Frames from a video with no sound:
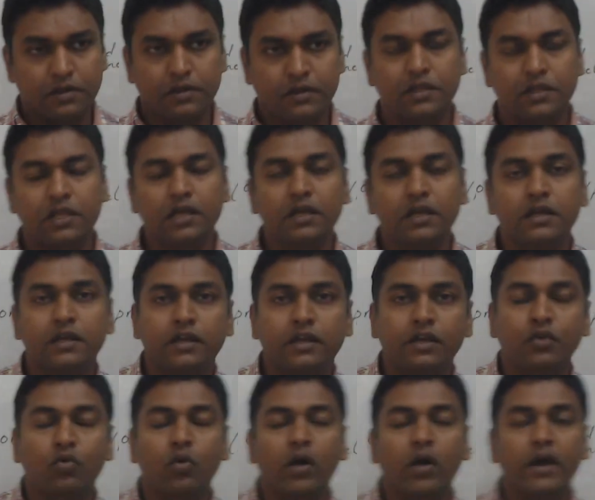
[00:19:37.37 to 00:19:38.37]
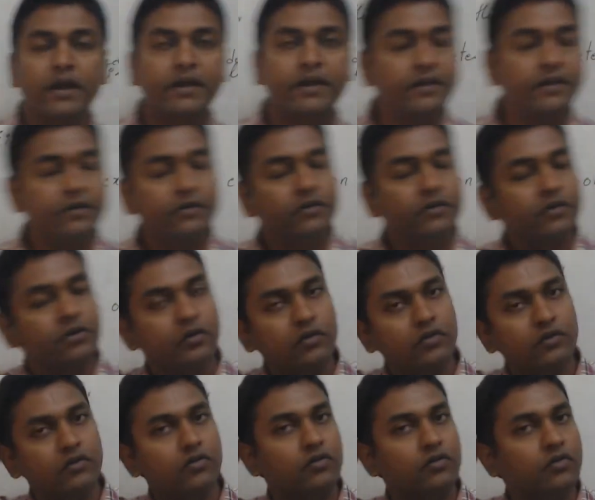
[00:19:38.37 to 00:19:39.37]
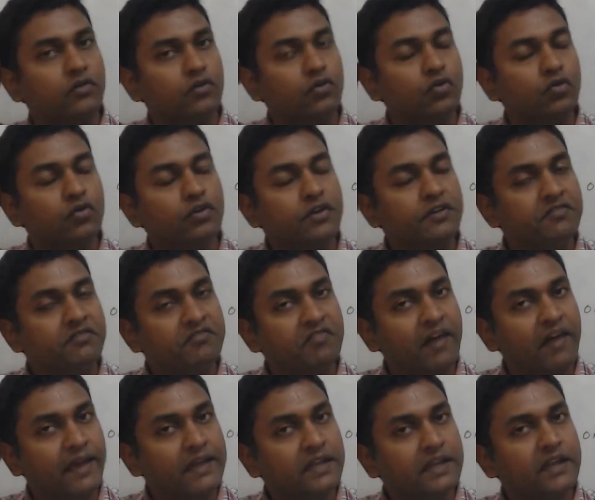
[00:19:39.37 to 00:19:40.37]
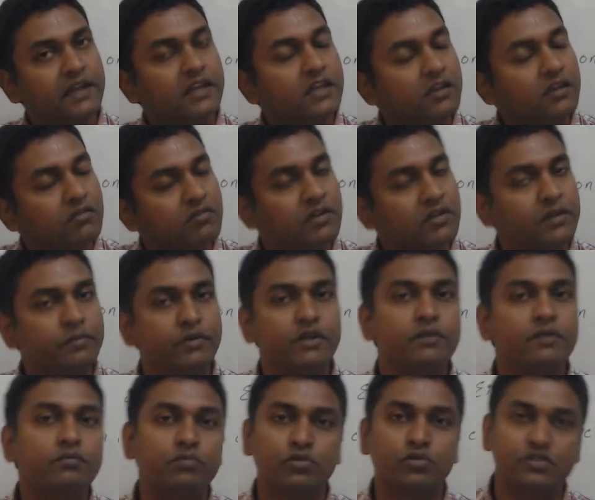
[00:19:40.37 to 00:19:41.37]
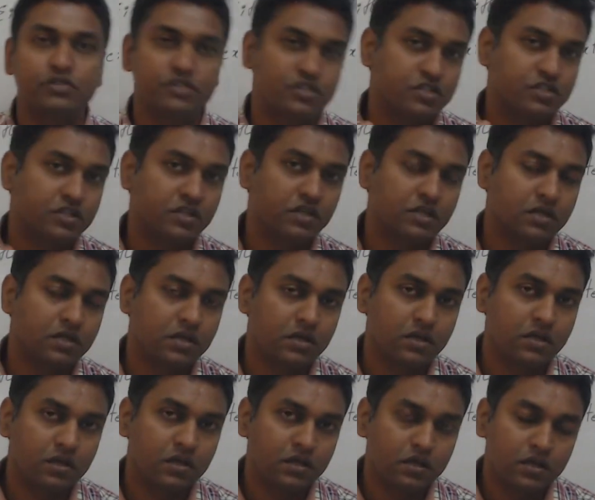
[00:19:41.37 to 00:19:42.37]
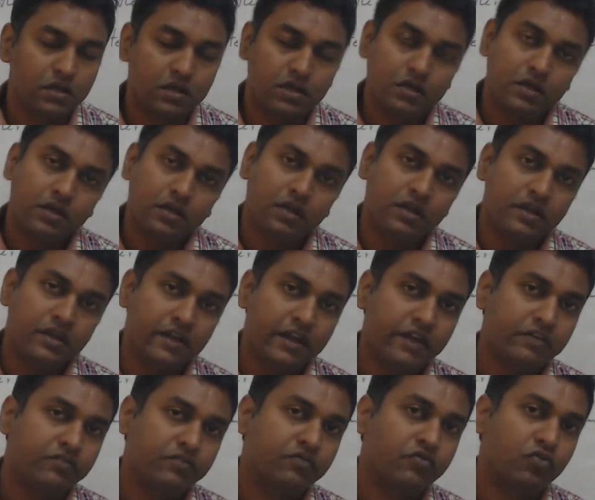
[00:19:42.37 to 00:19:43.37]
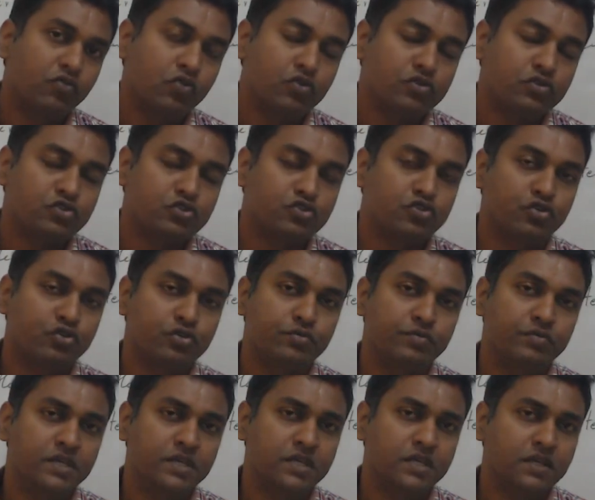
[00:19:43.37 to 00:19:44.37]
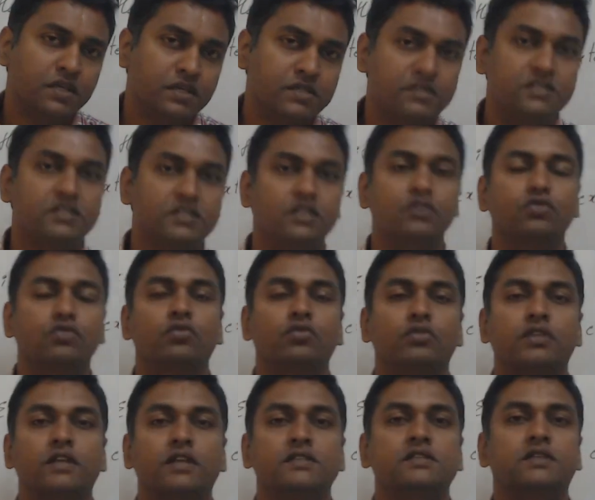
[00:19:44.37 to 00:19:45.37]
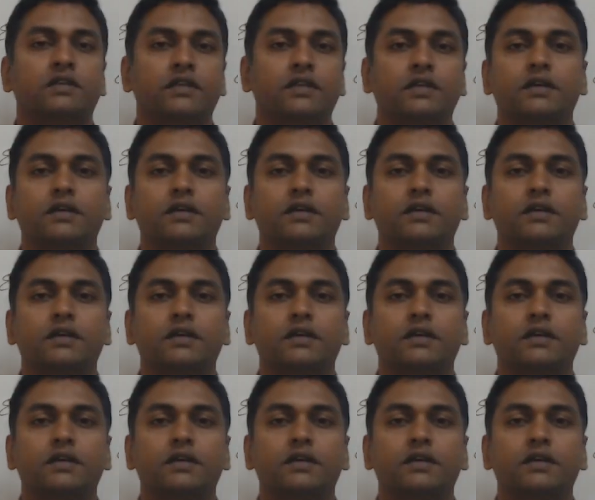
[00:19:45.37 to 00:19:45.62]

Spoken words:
thing required to define an equilibrium position. Net force should be zero. That's it.